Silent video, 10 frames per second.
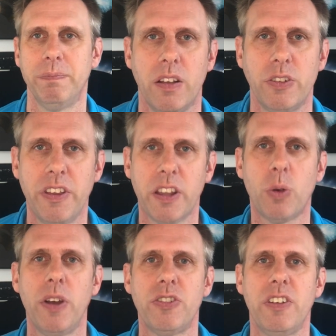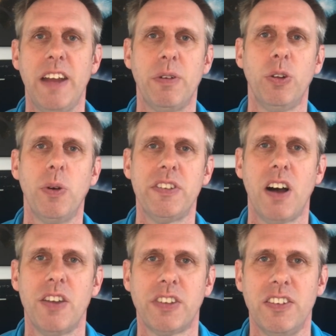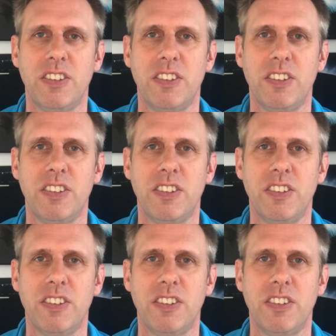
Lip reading: So I think the question everyone always asks is,